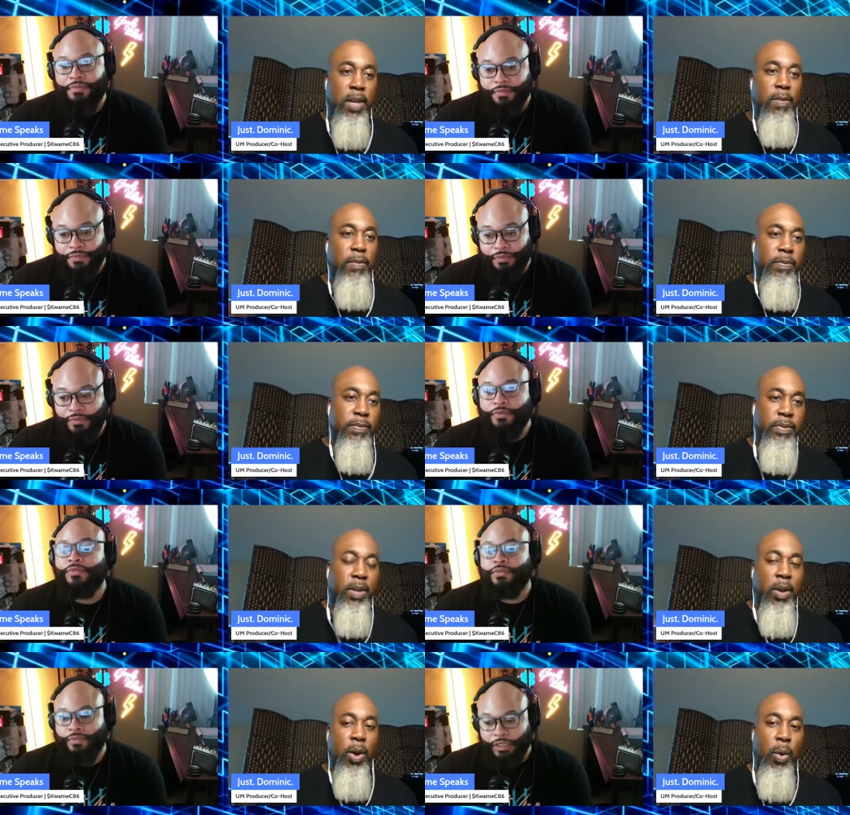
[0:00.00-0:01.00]
Speaker 1: stuff.
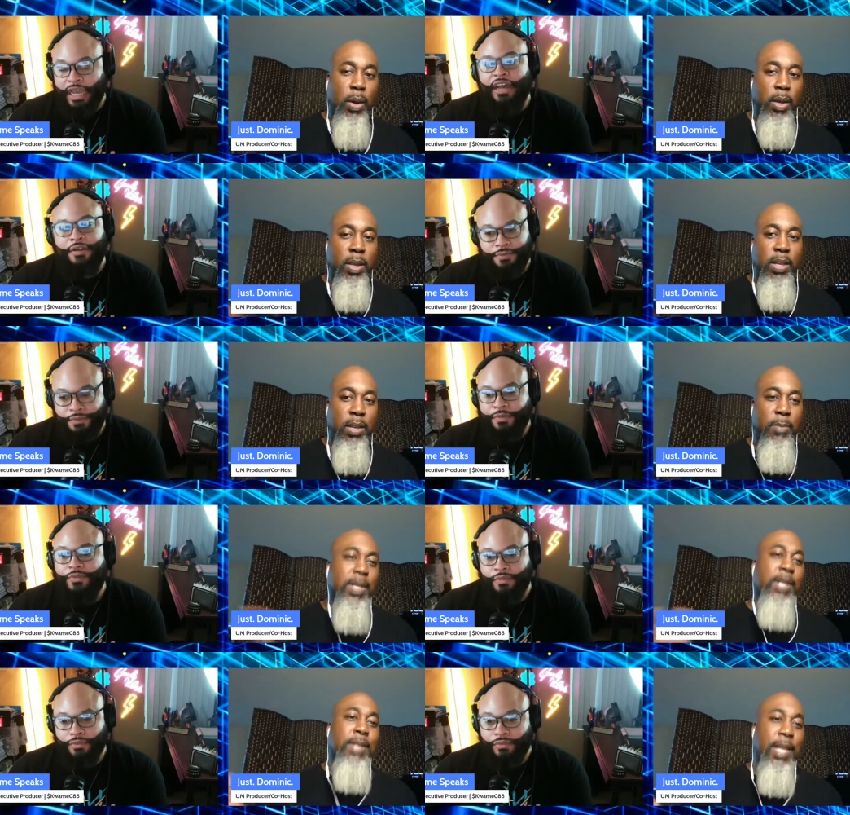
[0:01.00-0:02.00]
So yeah,
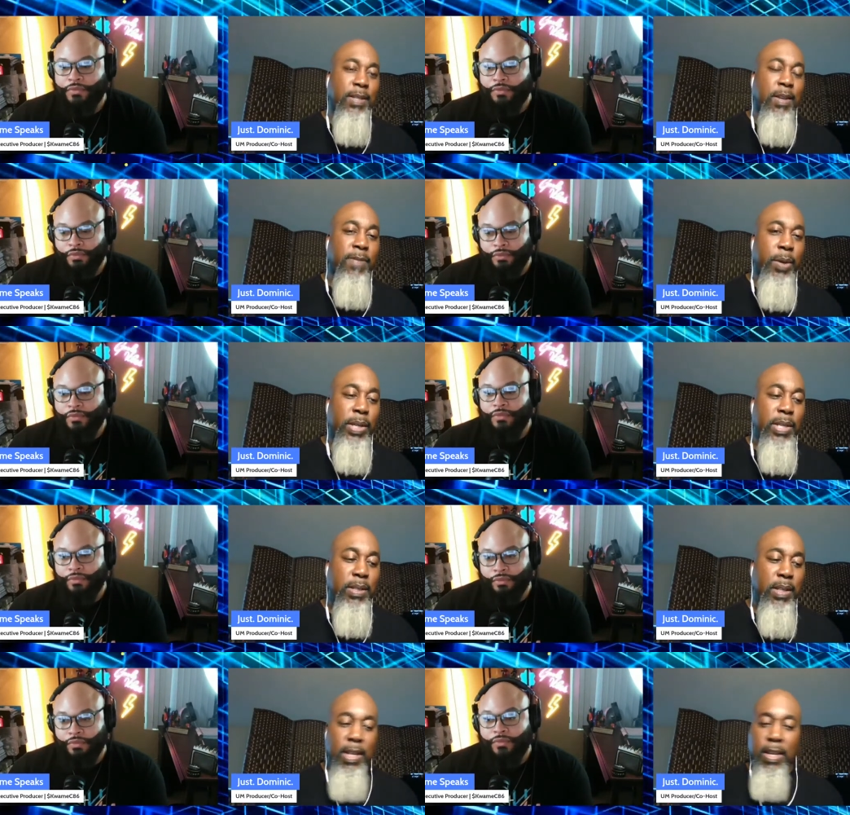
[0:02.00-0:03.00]
yeah because that's our
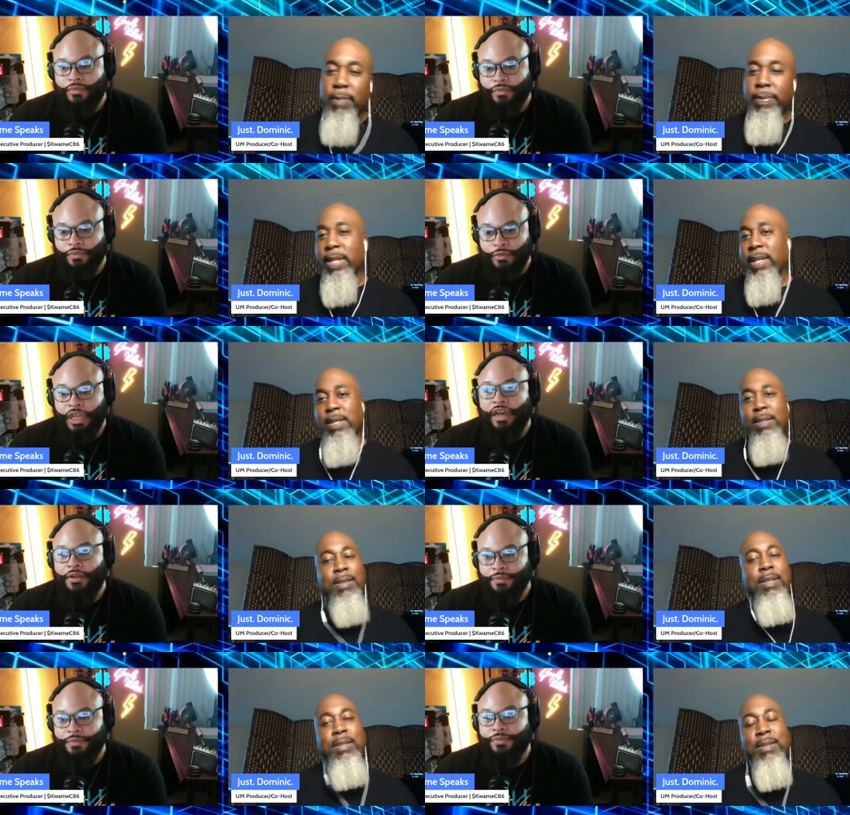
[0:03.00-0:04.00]
focus. But yeah,
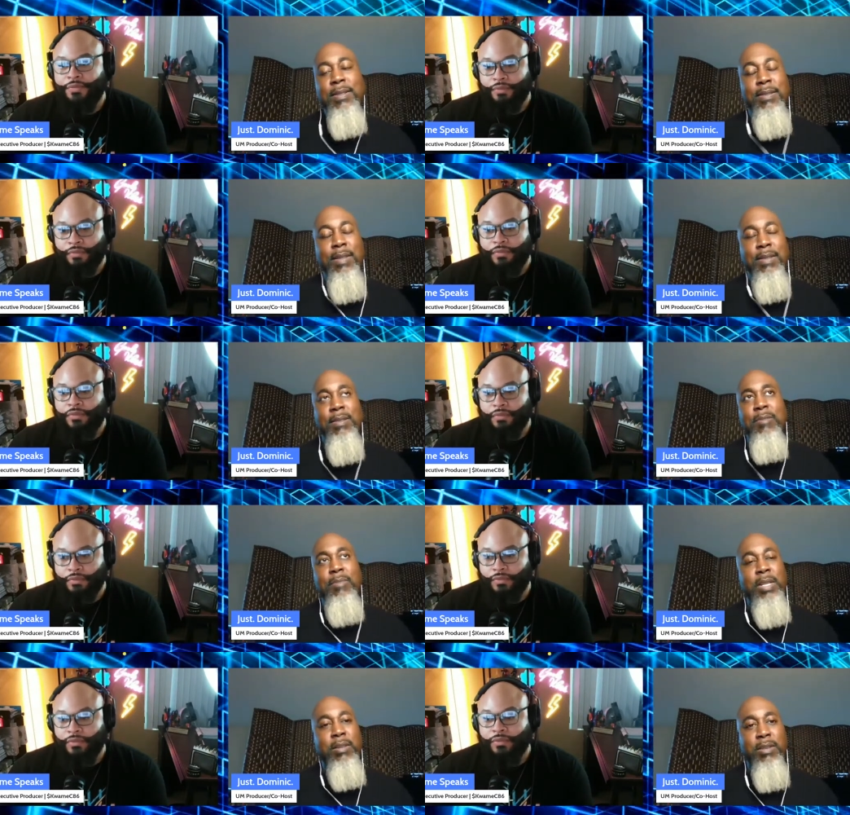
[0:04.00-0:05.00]
he's he's just done
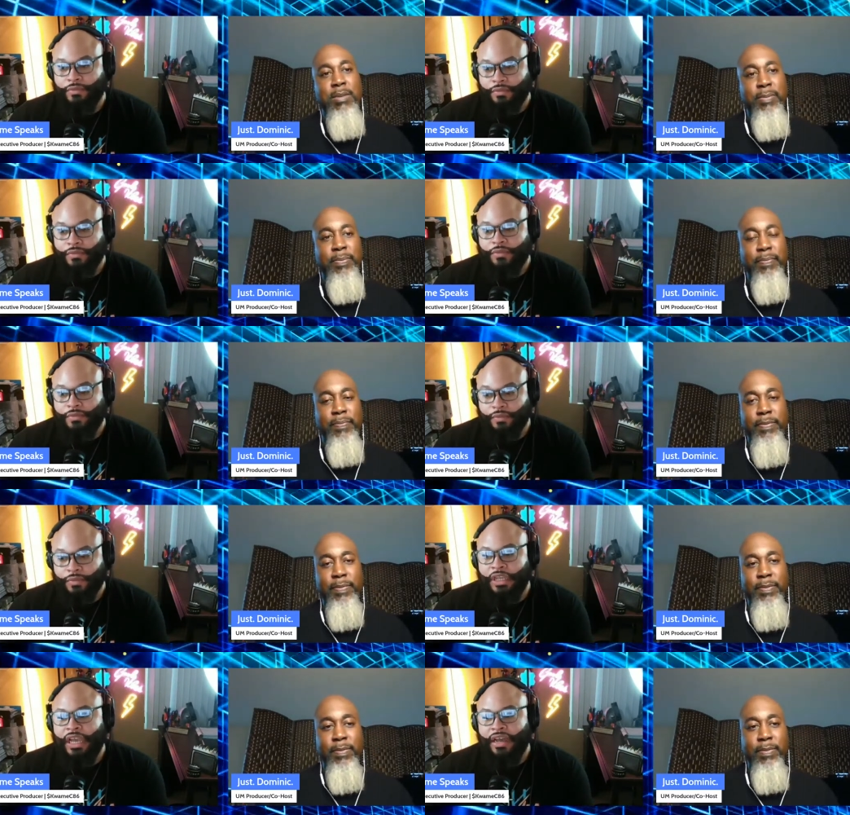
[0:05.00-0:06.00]
so much.
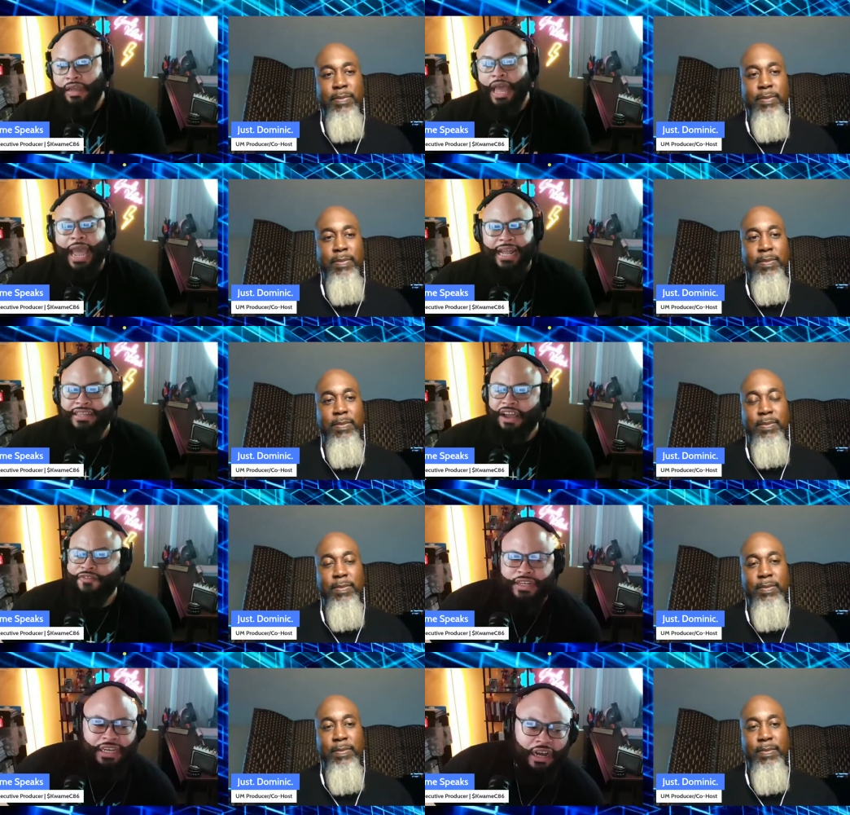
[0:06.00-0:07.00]
Speaker 2: Yeah, and
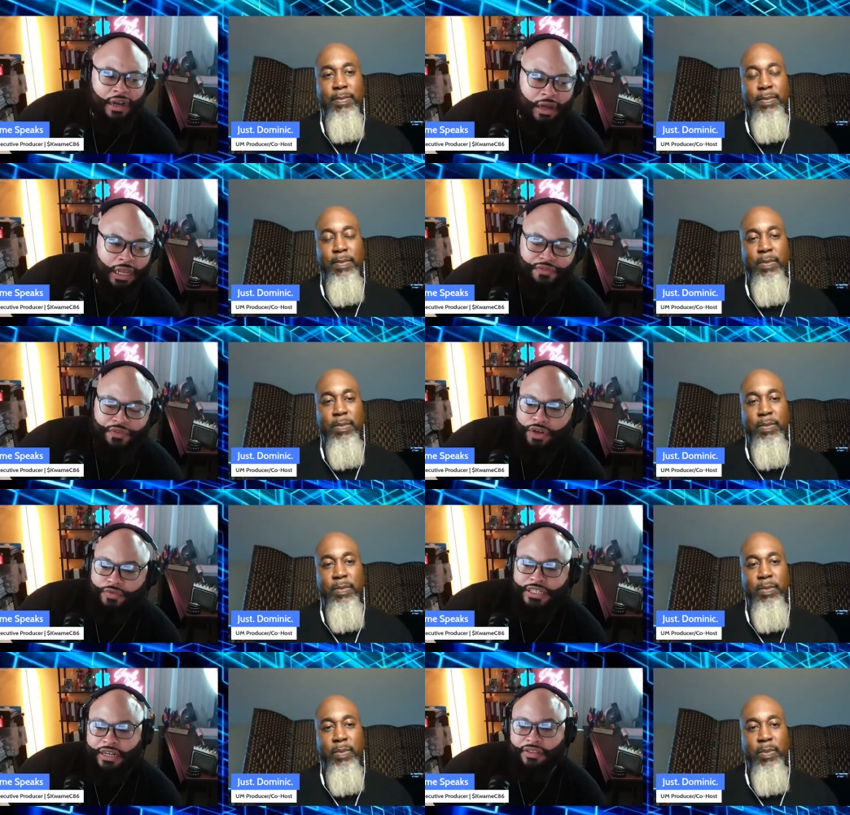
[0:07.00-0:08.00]
definitely, uh, uh, if you could
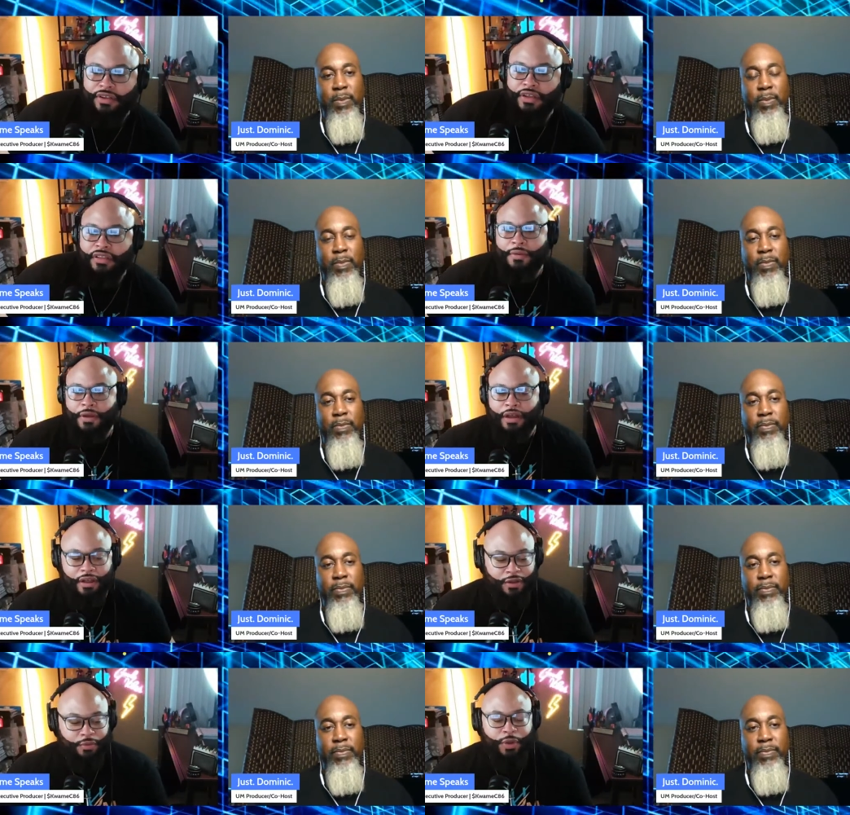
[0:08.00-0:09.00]
reach out to us, uh,
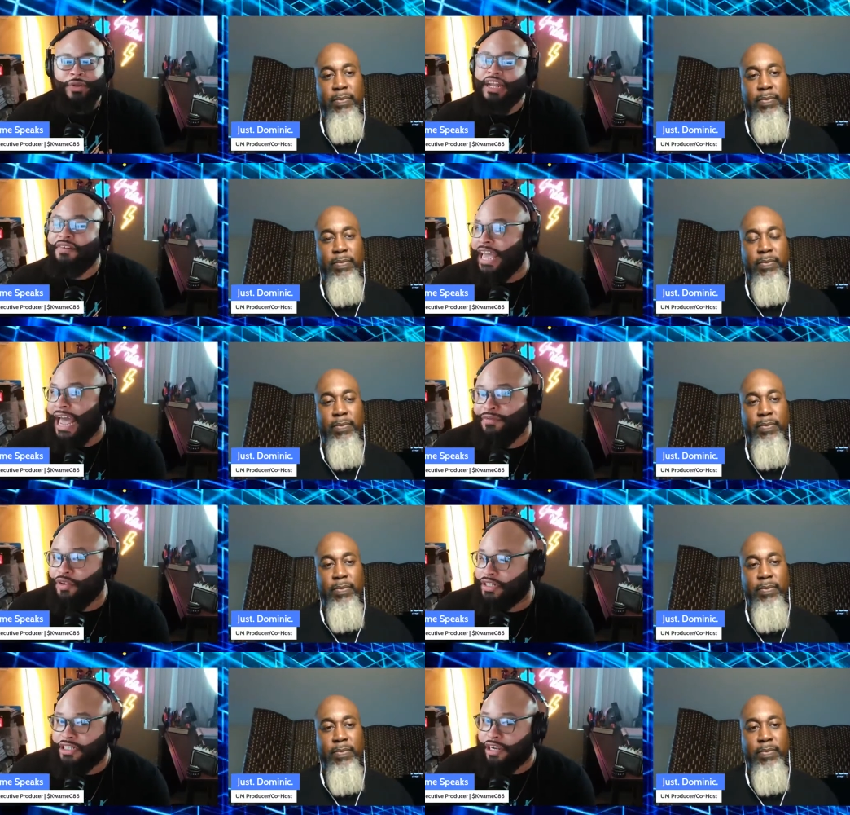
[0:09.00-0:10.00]
uh, we would love to have you
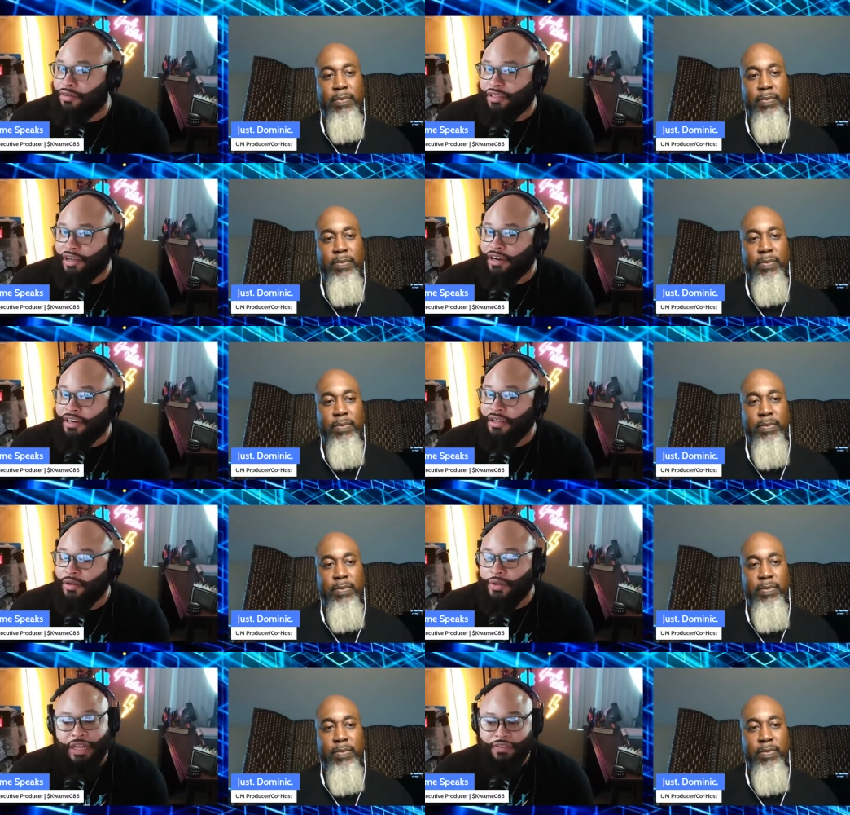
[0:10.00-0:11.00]
on the show, sir.
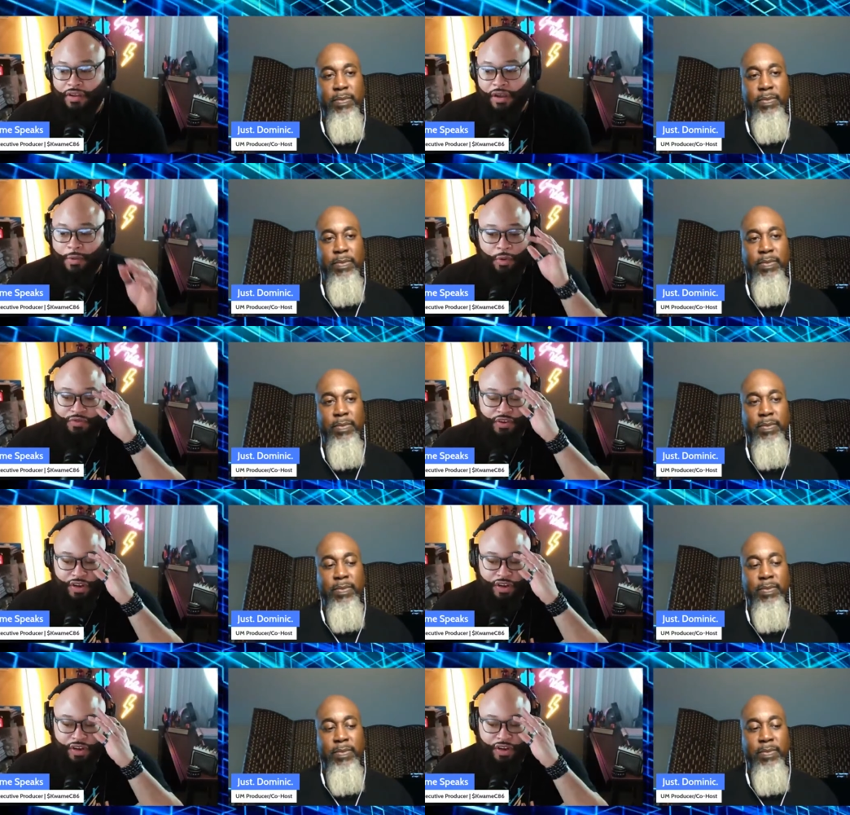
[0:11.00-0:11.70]
We'd love to talk about more of your